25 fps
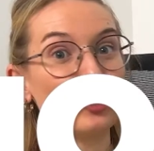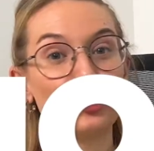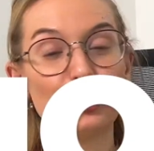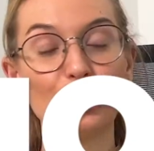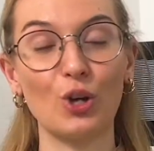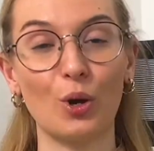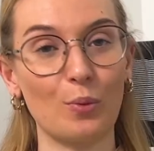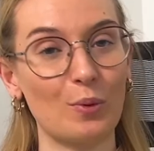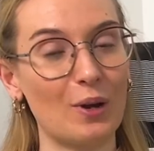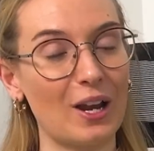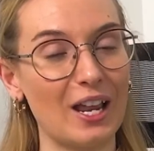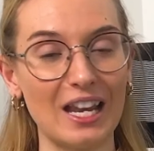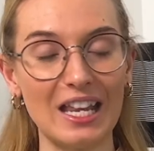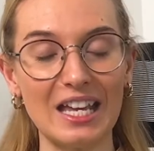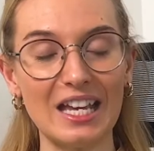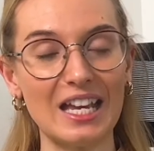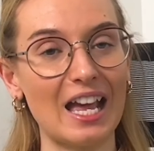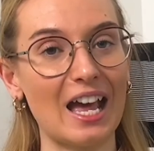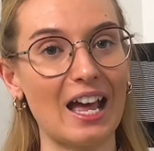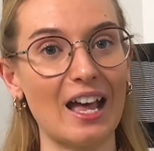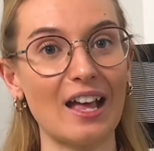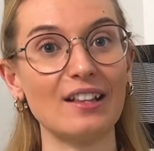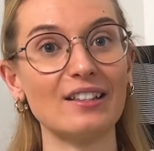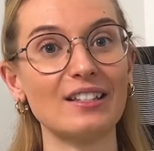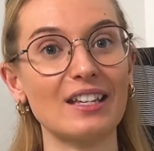Don't let it
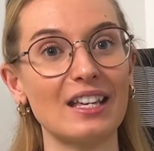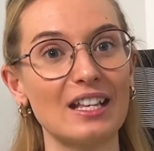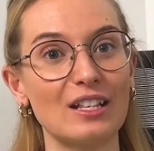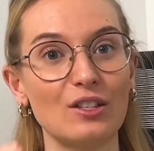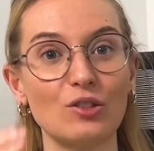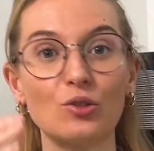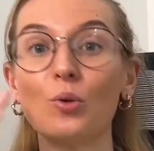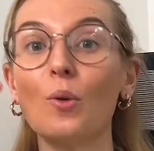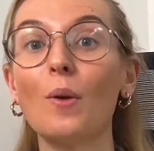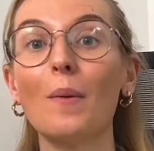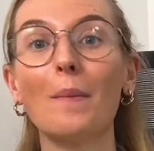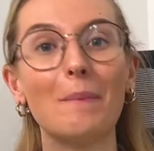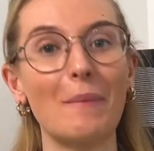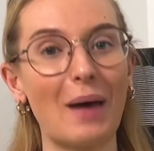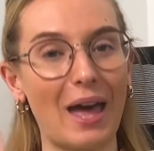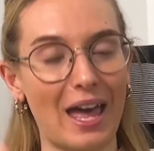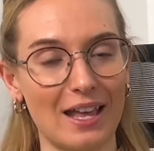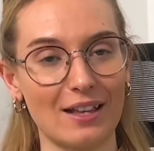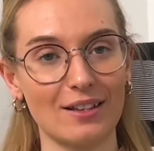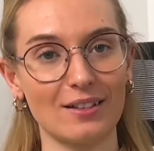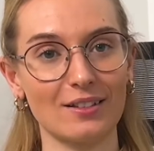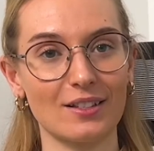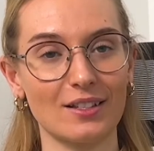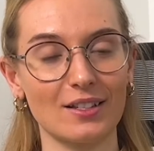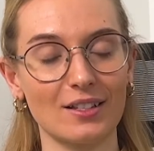get into a
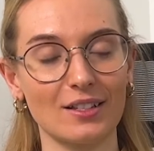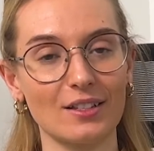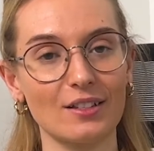mess.